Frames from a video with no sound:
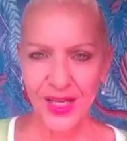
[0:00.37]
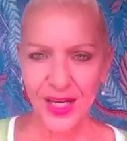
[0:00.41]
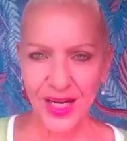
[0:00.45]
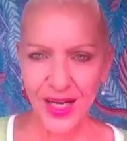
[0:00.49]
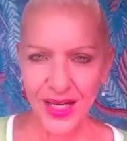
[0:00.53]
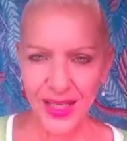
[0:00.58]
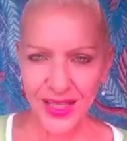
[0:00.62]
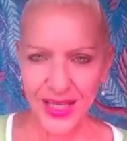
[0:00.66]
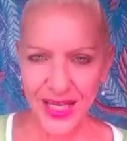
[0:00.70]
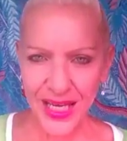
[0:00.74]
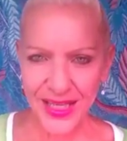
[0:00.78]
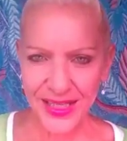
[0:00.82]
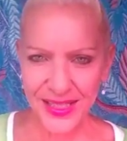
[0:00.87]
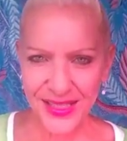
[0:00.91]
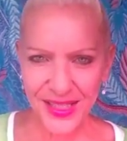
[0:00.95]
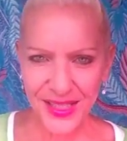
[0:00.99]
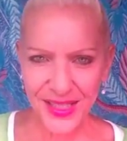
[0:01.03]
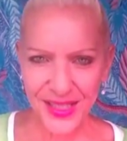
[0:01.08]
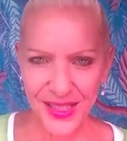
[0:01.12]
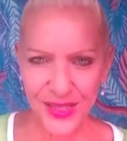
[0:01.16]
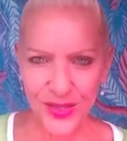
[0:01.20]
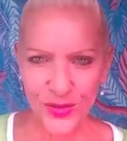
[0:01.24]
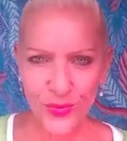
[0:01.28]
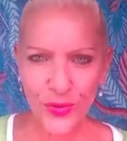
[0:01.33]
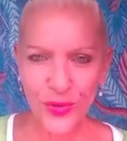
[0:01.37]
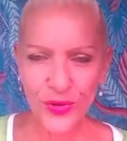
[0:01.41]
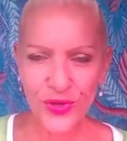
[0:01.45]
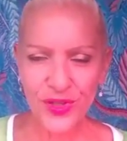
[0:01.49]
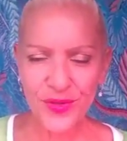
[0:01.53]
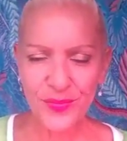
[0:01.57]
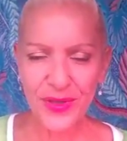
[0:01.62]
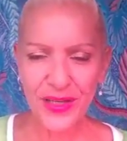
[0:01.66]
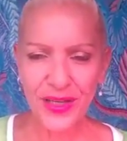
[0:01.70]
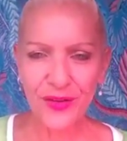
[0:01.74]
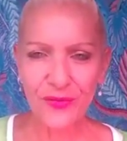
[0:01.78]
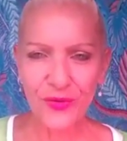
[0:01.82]
Hi Cancer, this is Rose
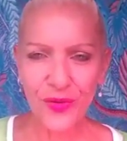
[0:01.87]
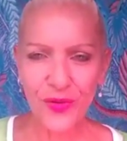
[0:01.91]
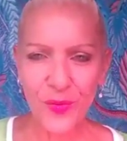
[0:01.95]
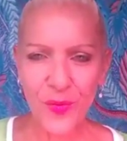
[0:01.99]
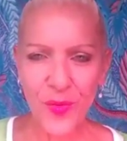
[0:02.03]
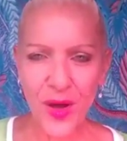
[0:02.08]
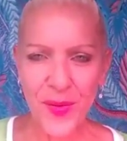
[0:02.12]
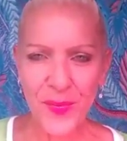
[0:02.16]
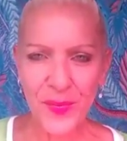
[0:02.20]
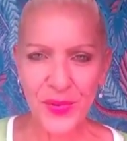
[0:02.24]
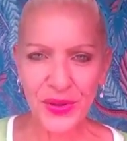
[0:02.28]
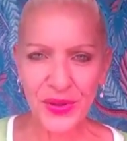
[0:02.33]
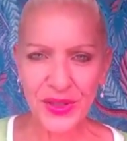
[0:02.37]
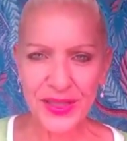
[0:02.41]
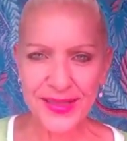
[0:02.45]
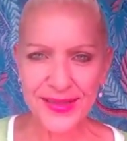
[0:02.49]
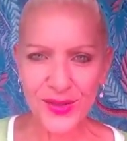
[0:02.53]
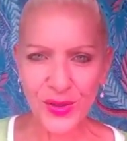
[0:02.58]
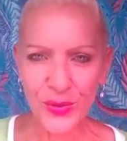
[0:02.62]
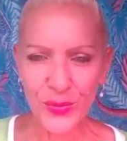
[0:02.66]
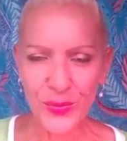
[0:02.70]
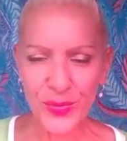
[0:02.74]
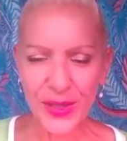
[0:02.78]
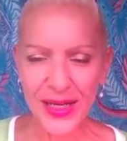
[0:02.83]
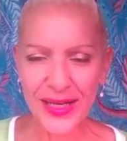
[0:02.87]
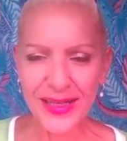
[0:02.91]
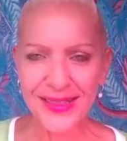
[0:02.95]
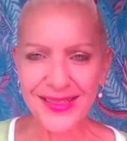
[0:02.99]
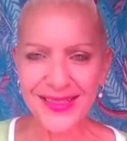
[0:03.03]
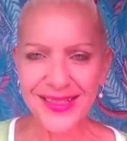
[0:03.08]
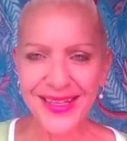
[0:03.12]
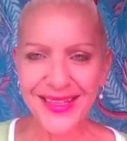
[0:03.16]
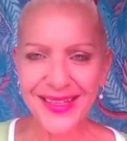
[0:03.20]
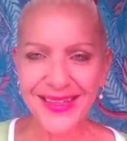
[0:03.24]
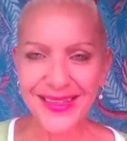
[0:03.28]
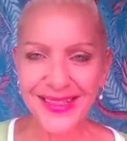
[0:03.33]
Burnett from Mind Body Soul
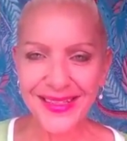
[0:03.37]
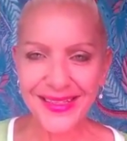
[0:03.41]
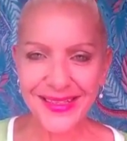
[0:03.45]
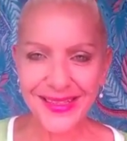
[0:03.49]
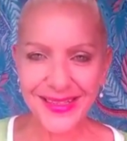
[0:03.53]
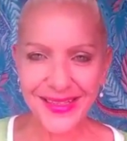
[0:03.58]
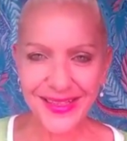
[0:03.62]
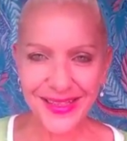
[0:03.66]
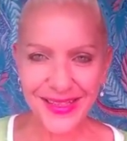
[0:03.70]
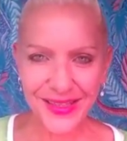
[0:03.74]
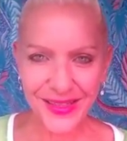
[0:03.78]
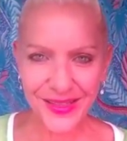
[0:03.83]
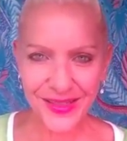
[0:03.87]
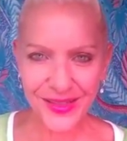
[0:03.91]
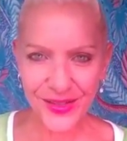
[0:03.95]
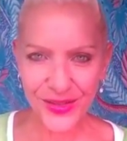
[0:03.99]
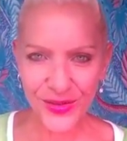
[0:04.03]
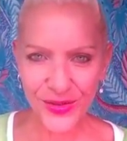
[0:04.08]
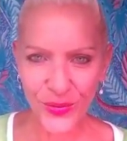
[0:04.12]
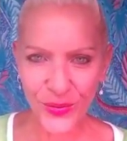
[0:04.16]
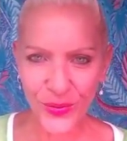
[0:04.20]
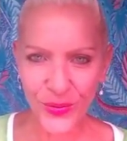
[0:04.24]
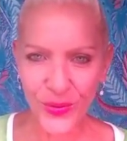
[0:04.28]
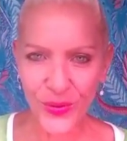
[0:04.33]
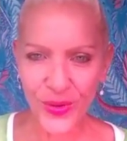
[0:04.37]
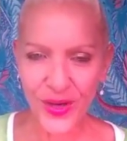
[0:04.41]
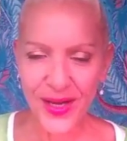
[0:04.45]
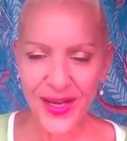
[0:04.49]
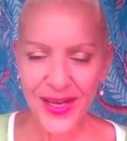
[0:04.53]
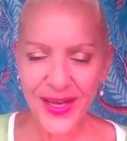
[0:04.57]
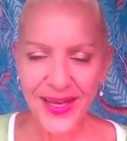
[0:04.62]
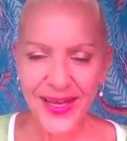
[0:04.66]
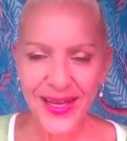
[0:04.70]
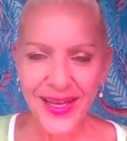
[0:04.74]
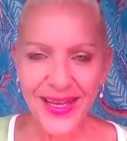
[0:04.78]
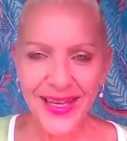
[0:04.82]
Balance, and this is your
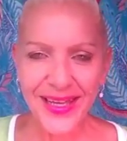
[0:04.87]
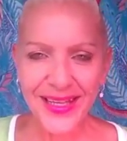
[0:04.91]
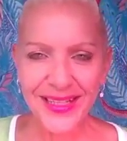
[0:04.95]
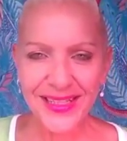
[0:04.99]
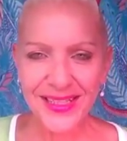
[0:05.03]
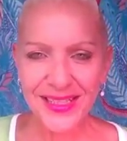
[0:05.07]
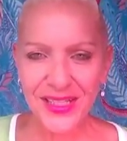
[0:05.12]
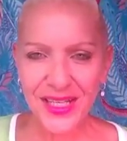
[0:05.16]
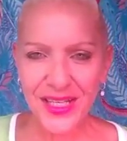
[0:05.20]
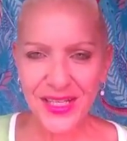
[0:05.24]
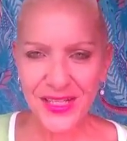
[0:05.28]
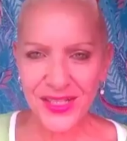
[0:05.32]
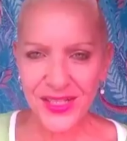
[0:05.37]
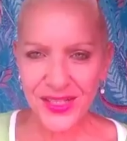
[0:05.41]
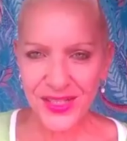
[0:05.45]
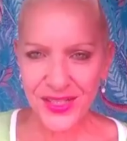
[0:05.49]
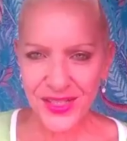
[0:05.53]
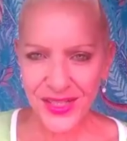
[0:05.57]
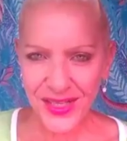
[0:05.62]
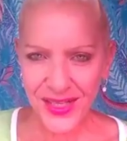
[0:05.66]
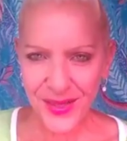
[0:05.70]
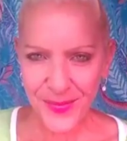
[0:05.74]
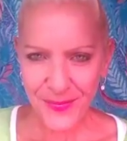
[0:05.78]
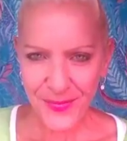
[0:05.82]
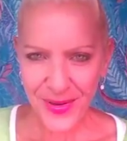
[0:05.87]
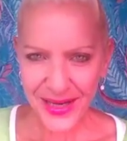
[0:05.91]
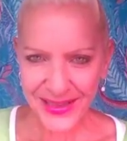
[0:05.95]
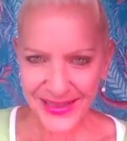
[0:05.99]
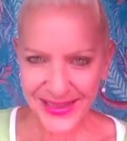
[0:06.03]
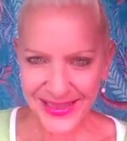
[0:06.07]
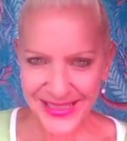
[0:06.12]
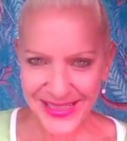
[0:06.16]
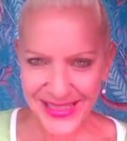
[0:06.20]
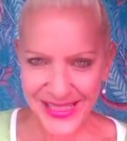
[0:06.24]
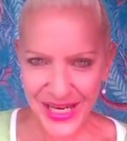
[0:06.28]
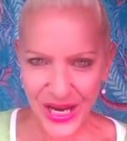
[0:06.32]
extended
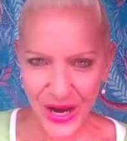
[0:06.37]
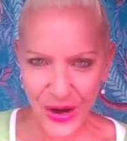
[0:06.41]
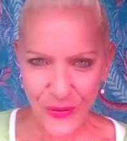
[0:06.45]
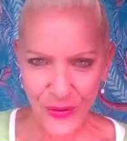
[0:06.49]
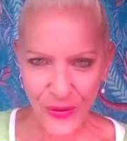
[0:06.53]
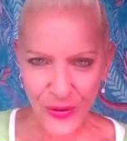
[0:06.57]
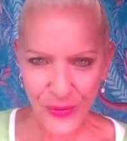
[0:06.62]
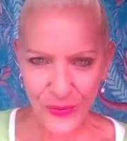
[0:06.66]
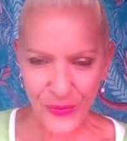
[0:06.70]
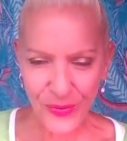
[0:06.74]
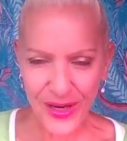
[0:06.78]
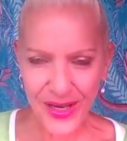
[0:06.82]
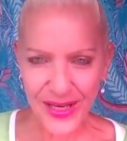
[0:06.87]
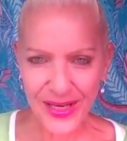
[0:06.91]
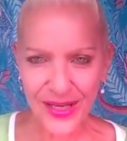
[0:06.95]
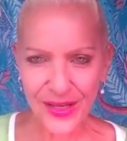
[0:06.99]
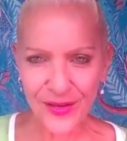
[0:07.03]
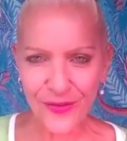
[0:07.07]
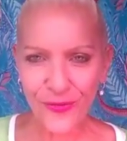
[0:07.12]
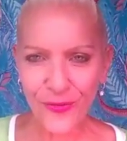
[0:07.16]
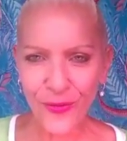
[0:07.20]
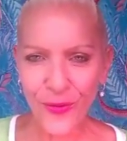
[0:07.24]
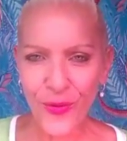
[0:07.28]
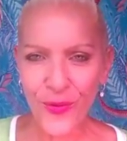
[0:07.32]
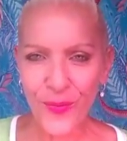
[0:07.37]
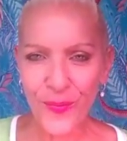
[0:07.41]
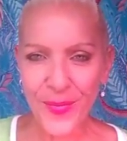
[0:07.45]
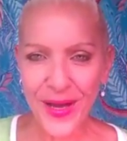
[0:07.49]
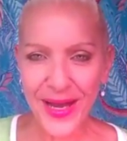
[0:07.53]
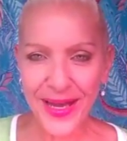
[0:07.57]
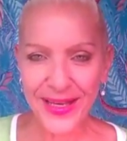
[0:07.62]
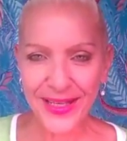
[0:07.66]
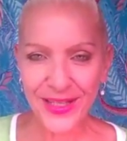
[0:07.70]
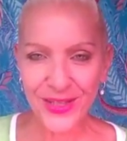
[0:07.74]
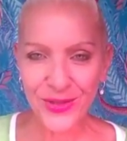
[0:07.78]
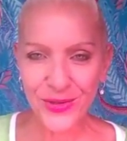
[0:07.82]
monthly tarot reading for
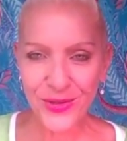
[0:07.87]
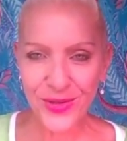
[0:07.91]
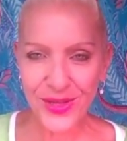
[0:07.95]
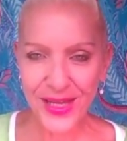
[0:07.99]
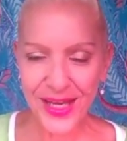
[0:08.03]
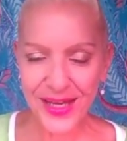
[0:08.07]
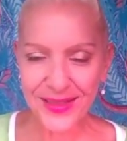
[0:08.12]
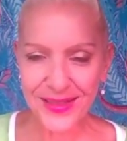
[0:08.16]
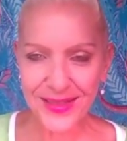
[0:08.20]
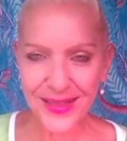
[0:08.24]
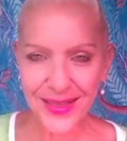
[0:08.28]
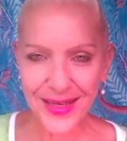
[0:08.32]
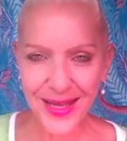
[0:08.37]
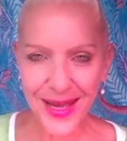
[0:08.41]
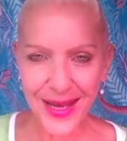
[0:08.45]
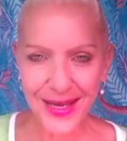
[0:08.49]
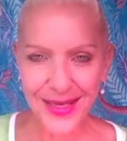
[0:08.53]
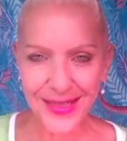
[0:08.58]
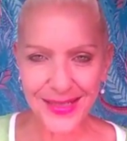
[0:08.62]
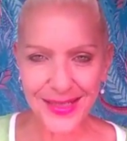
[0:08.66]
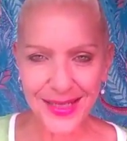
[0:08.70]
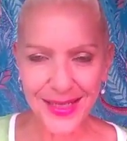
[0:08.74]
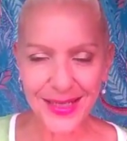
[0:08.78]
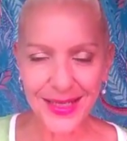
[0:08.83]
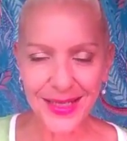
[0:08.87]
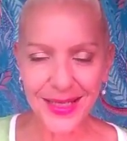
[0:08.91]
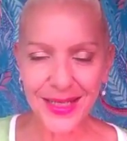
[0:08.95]
May 2018.